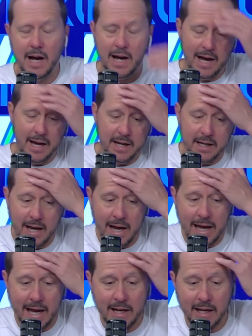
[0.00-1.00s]
I
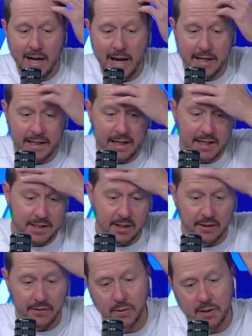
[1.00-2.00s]
had a guest
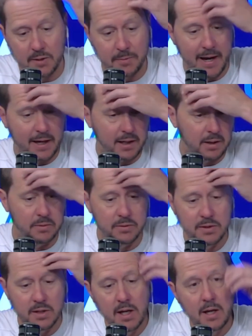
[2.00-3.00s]
on a few weeks back
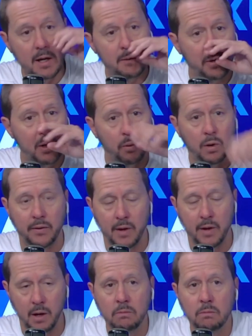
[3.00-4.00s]
who's pretty well
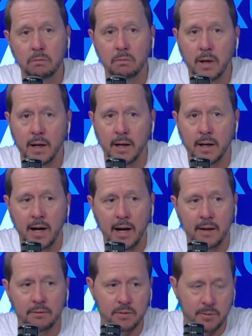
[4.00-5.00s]
known, and
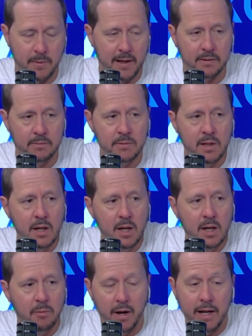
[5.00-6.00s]
I respect him.
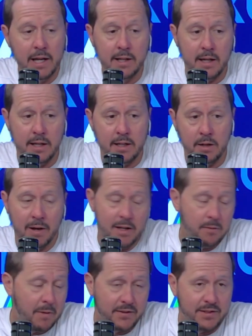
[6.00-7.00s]
But you
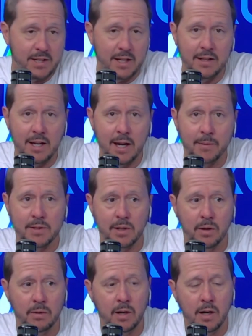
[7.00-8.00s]
might have seen the
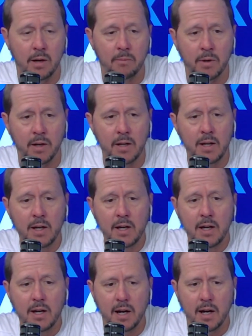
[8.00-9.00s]
episode. But
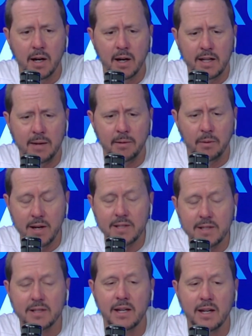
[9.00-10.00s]
it came out
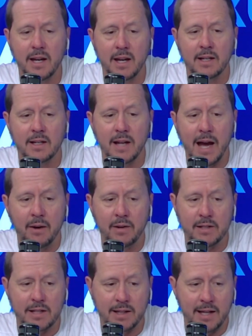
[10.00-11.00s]
recently, and I
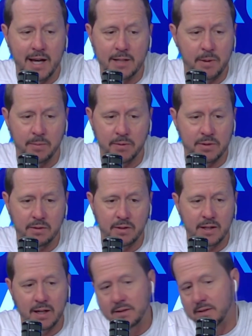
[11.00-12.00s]
always like to ask people
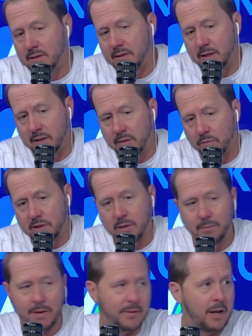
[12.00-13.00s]
certain things, and what's
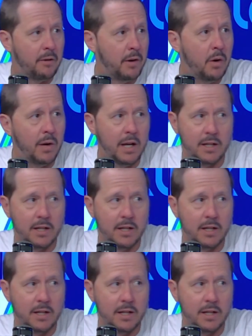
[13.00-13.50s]
something they don't know.